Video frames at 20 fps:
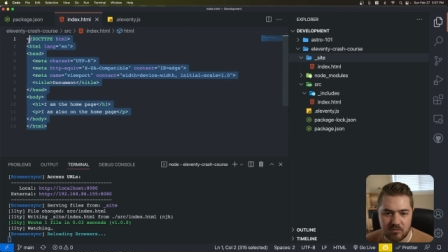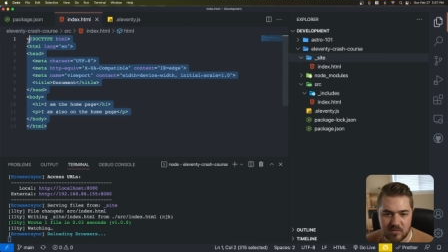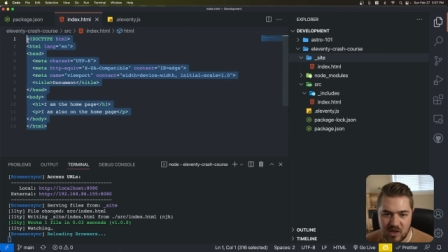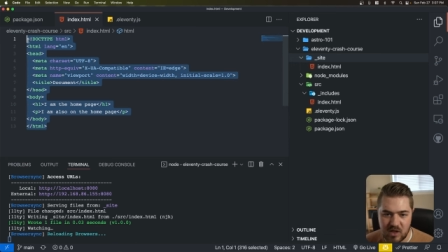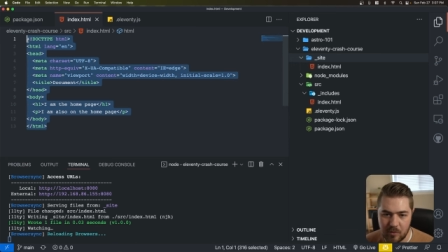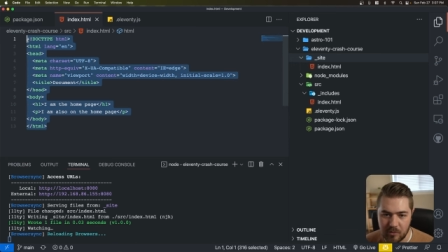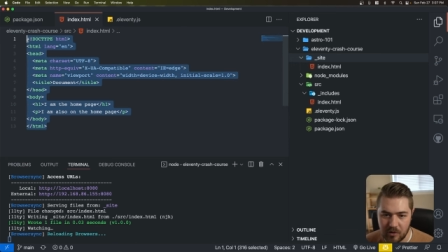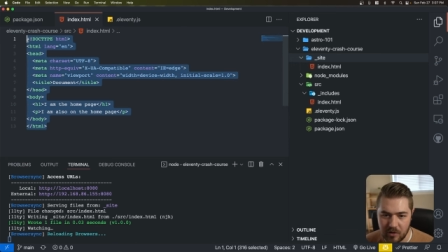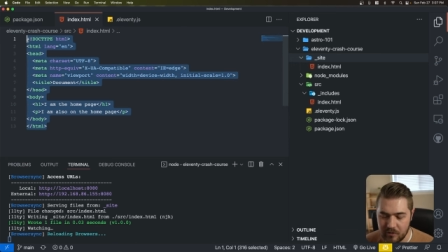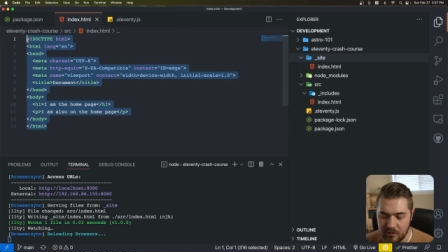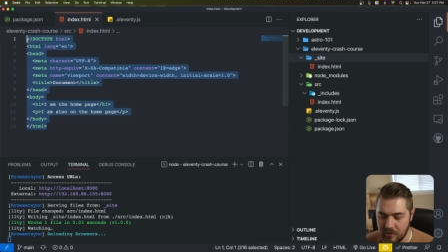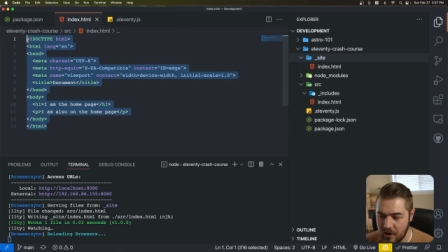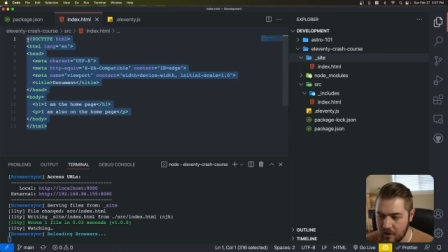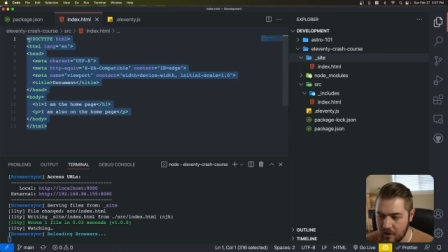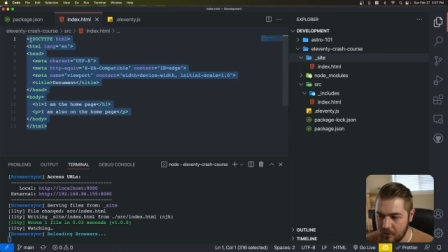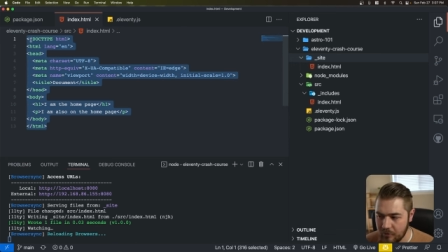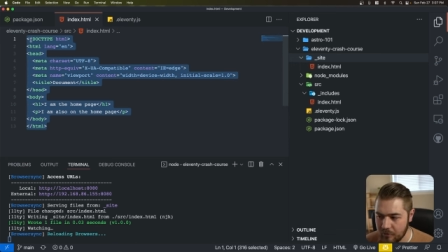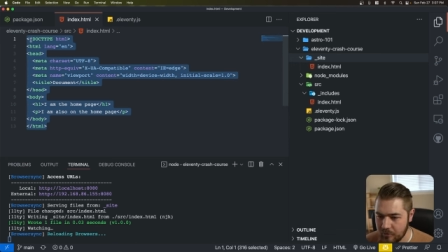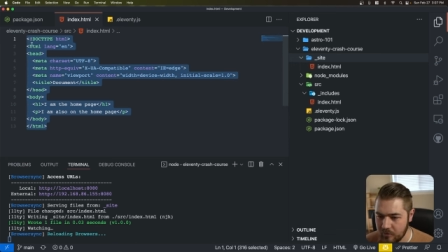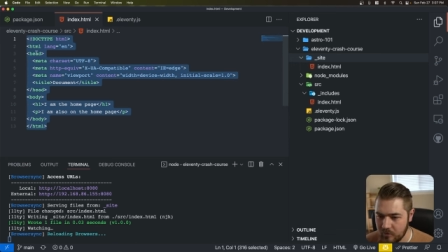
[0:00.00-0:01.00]
template
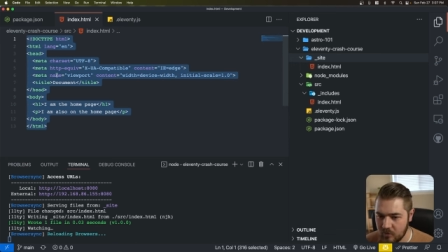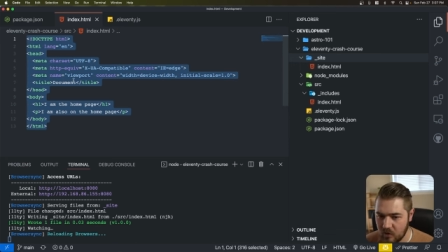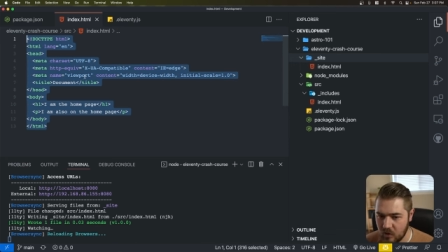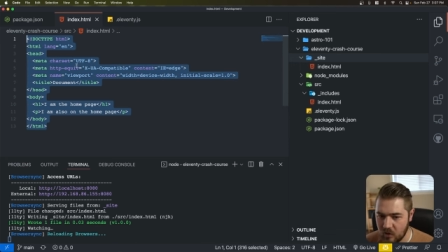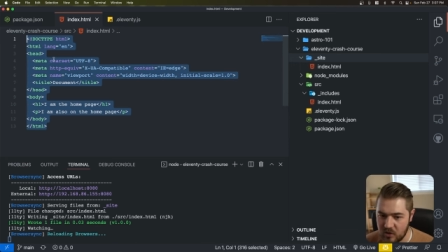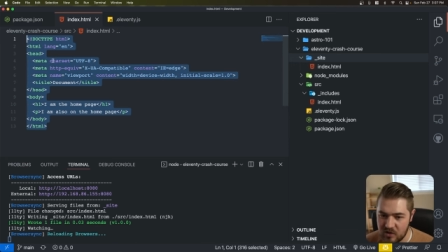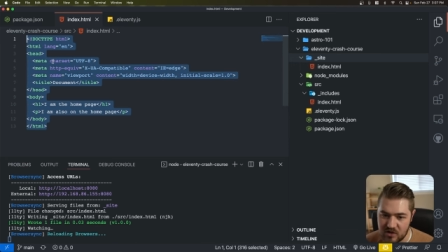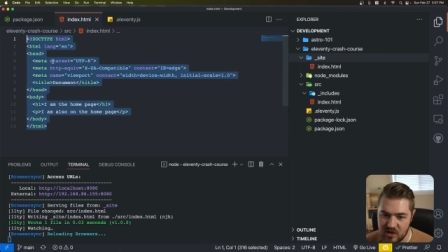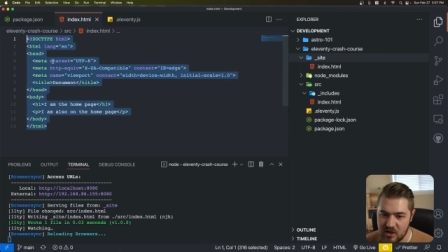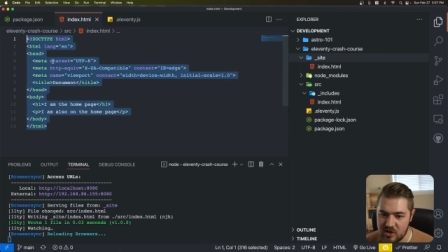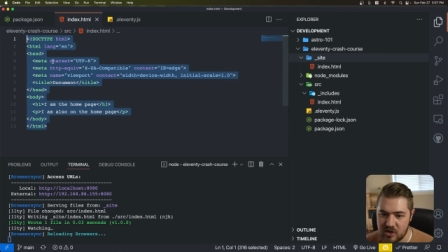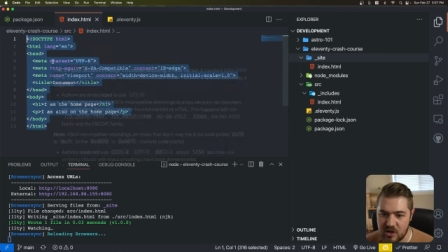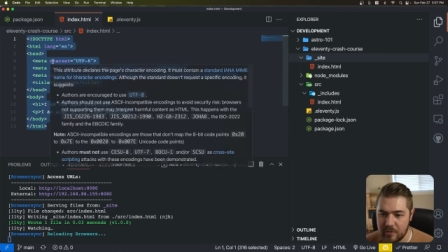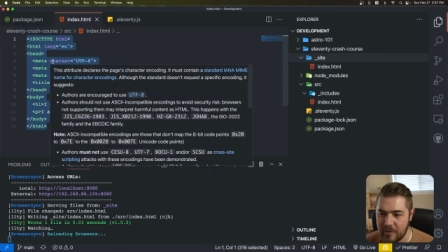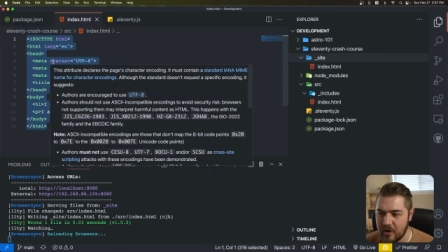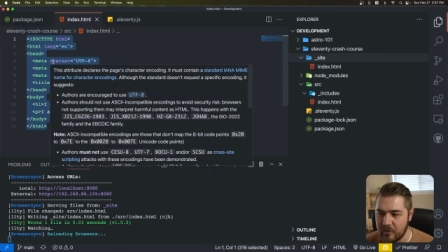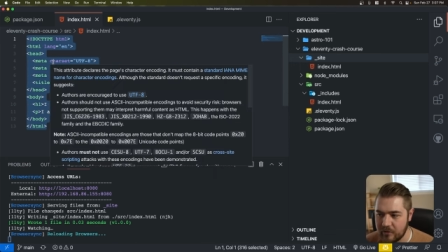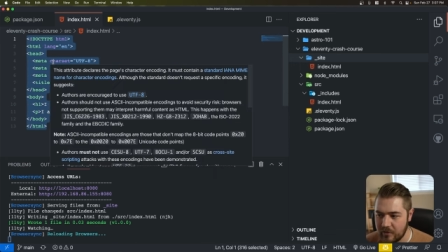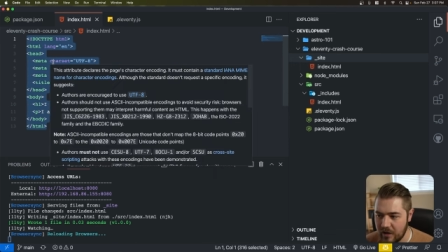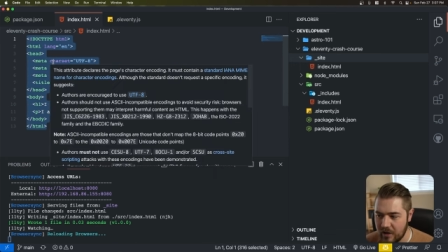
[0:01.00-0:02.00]
file or this
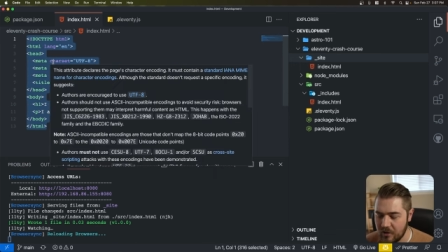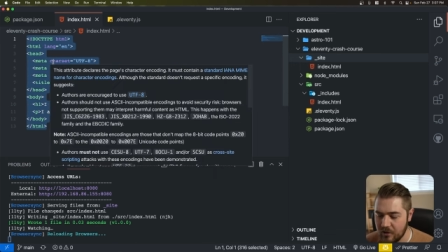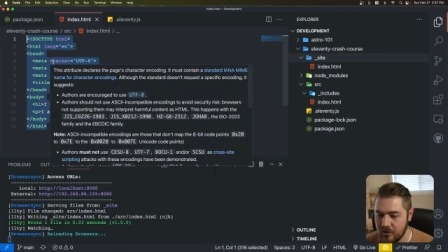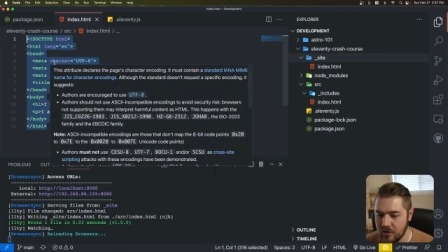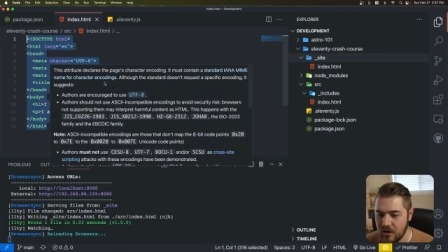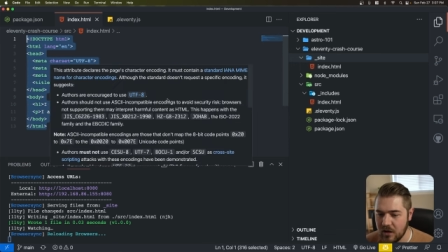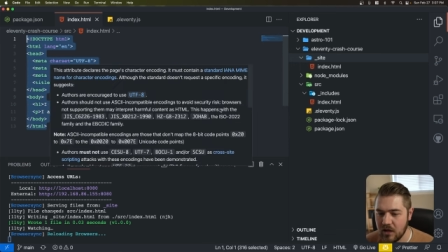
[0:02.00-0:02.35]
HTML file